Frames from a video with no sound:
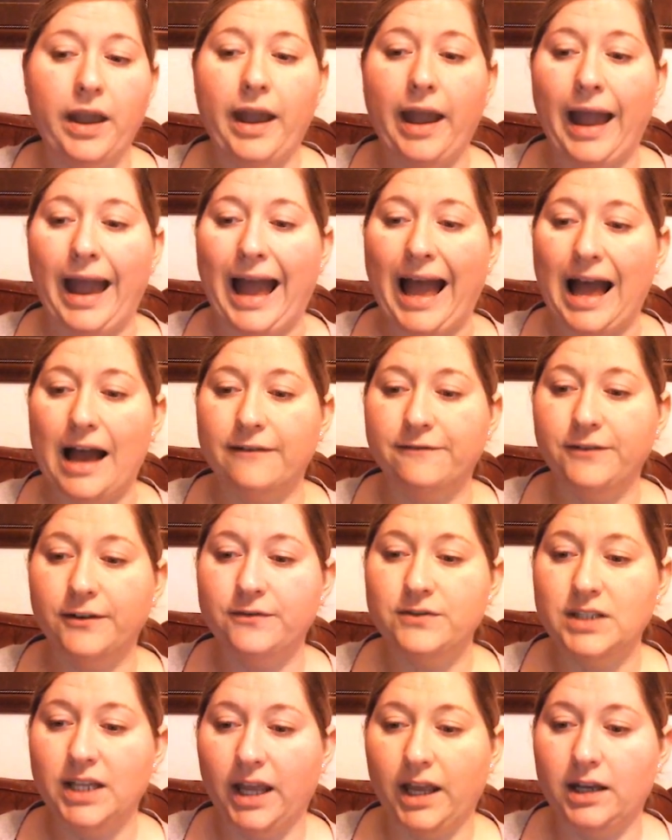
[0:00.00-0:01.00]
Half of
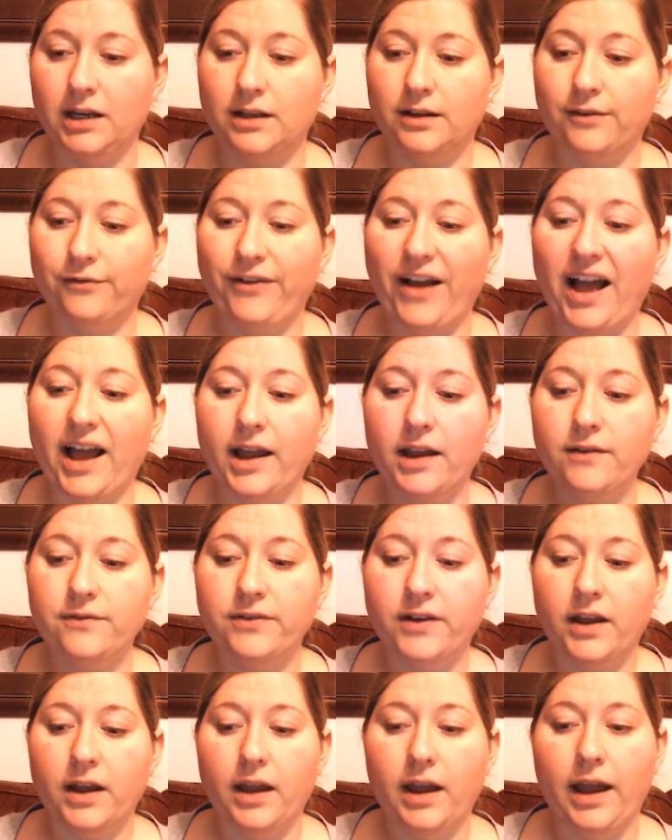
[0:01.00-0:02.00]
10 is 5.
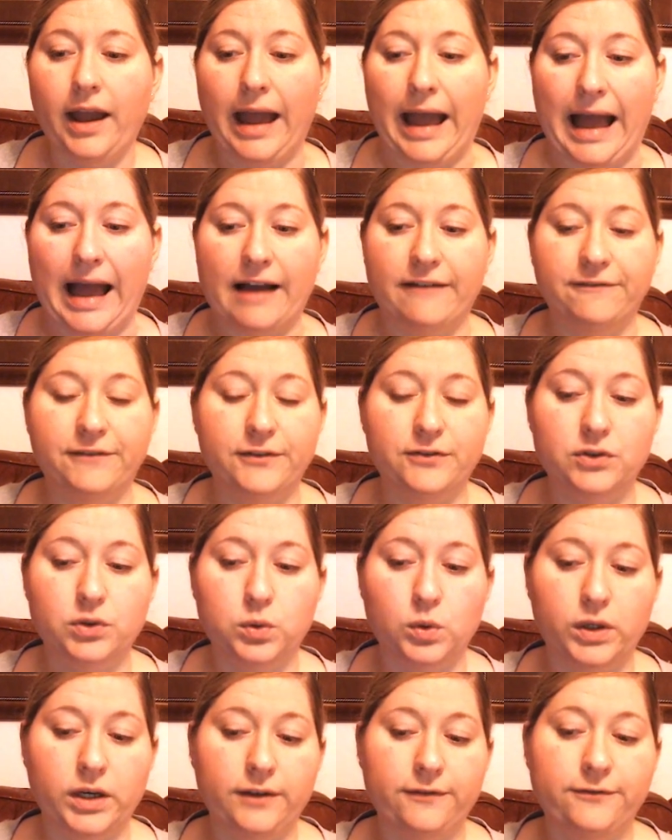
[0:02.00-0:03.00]
Half of
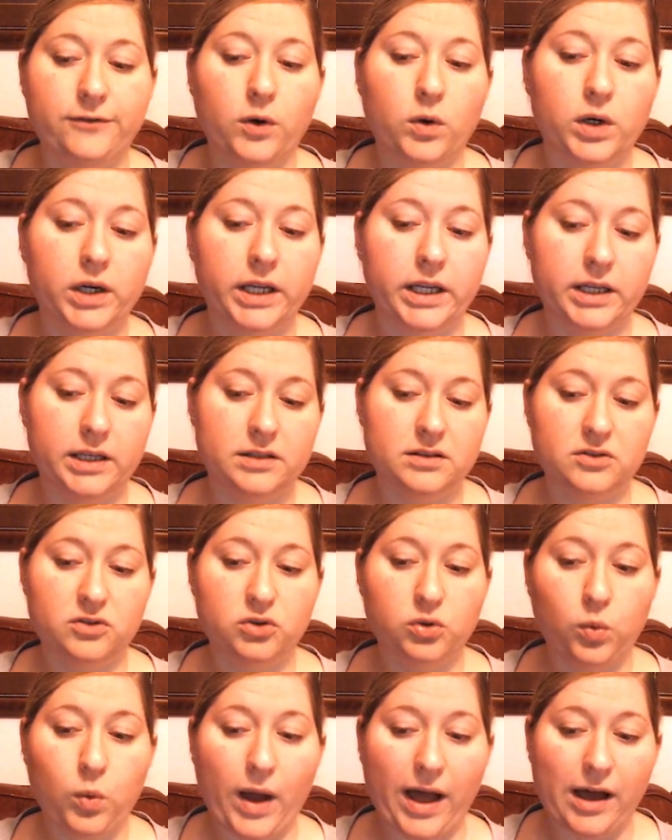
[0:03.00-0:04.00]
24 is
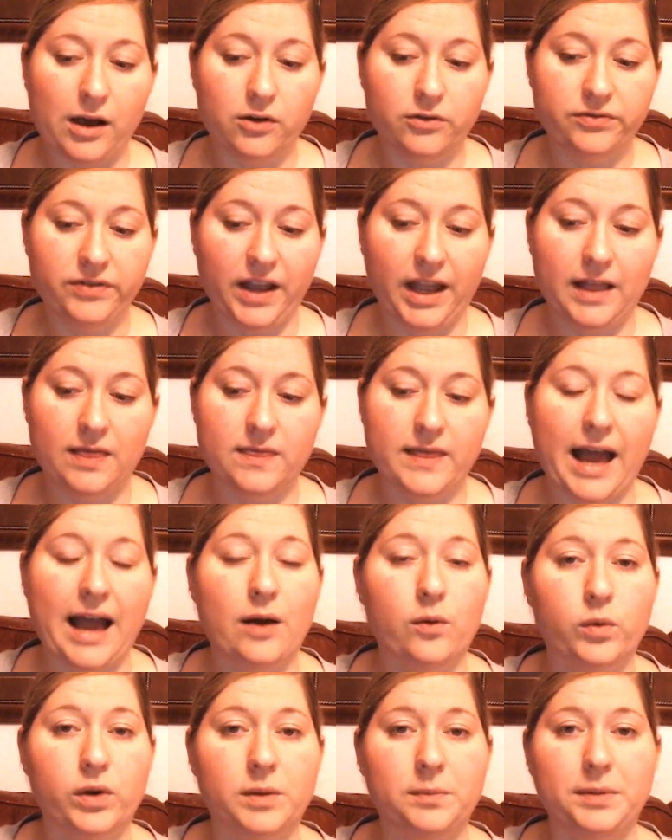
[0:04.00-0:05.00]
12. And
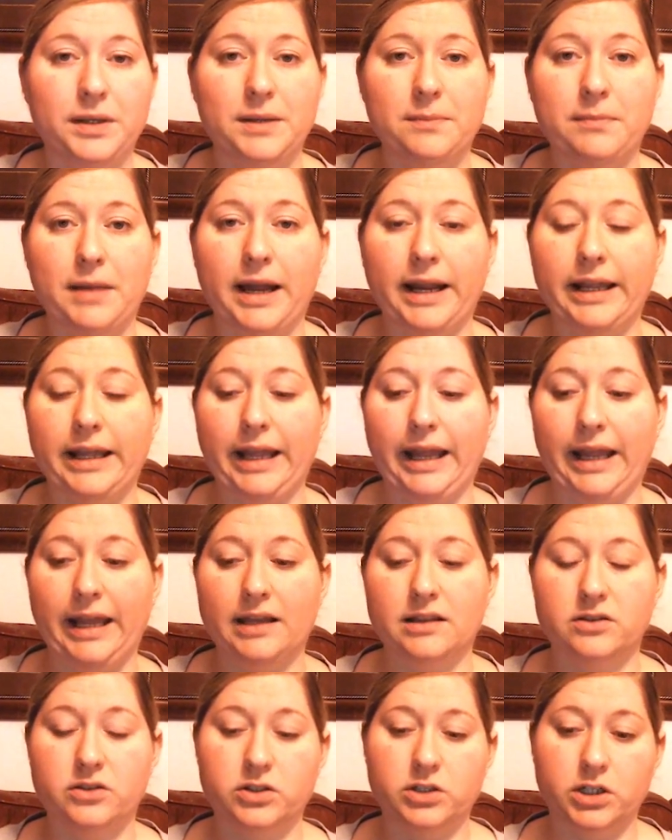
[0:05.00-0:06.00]
that would be my
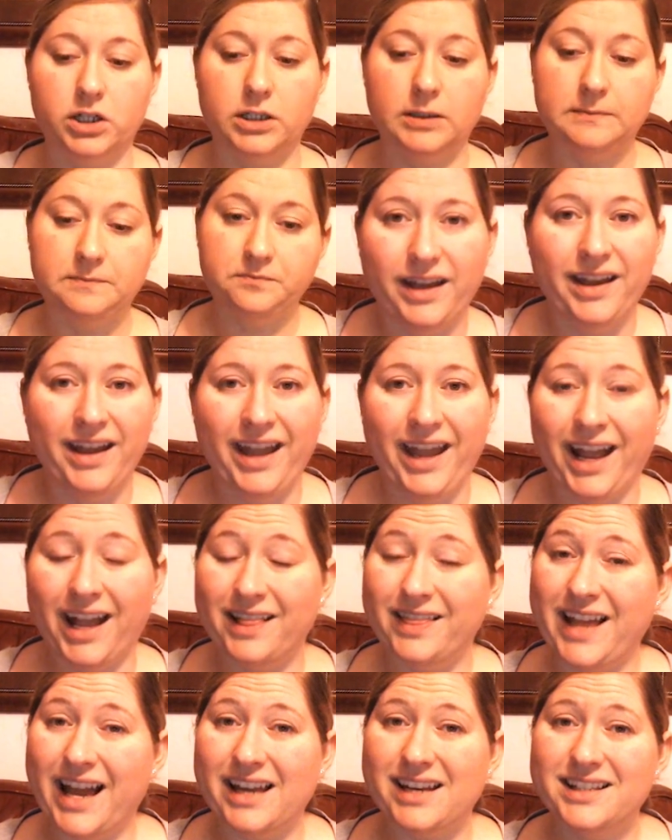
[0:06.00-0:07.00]
answer. And
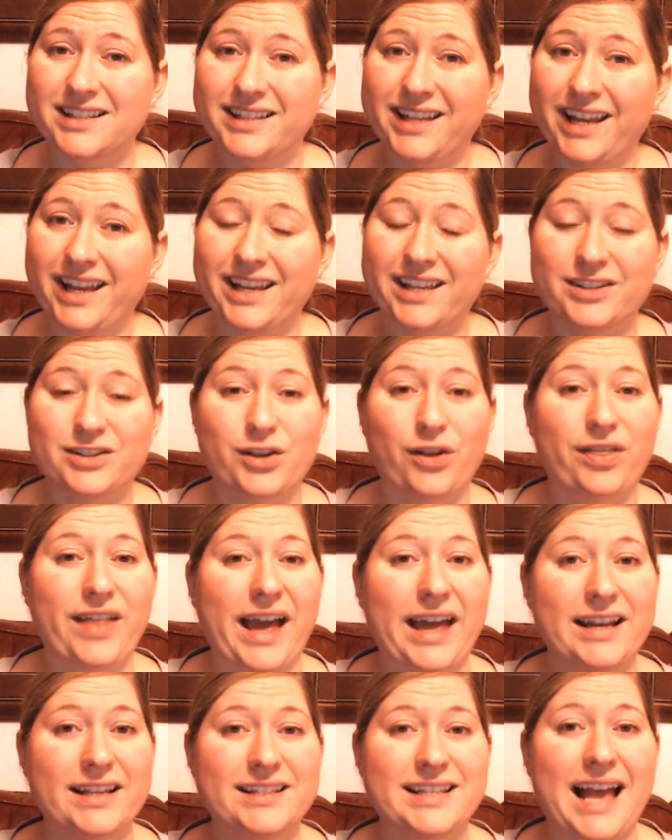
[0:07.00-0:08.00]
that is it. So
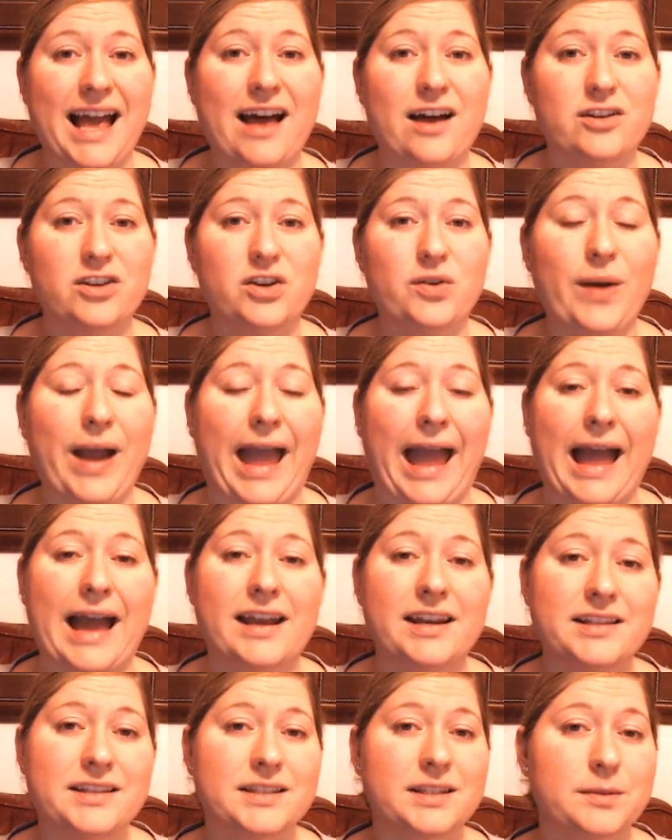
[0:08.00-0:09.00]
that is how you add
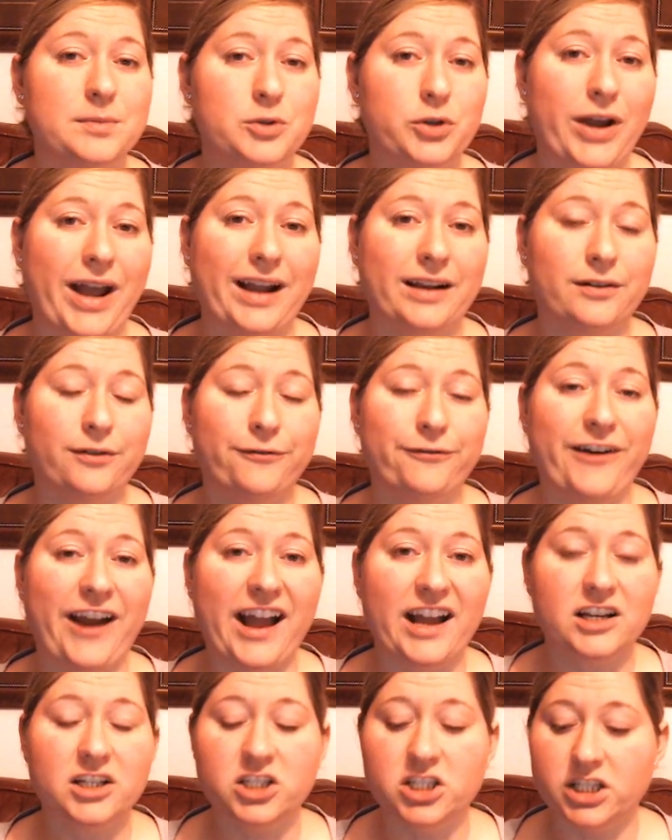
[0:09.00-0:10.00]
and subtract
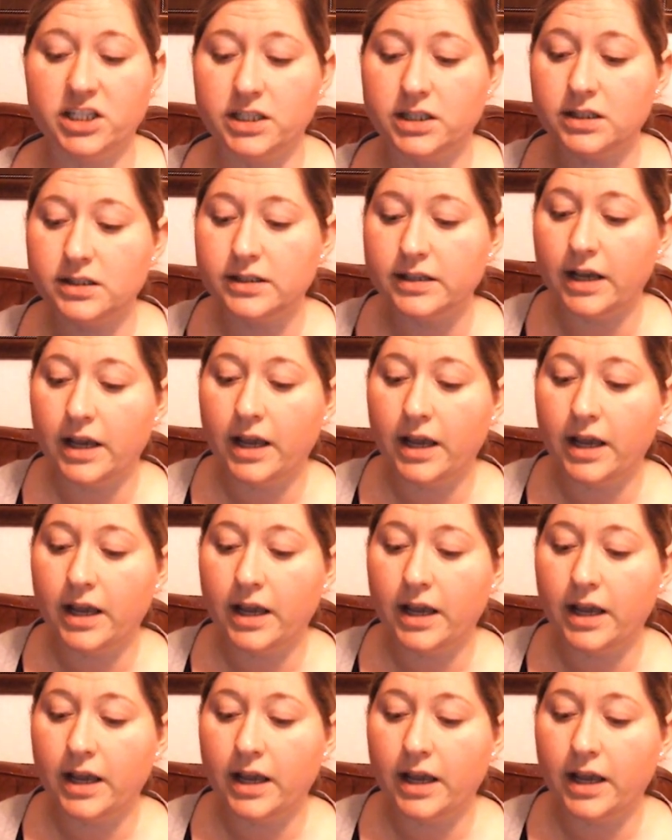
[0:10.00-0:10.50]
fractions.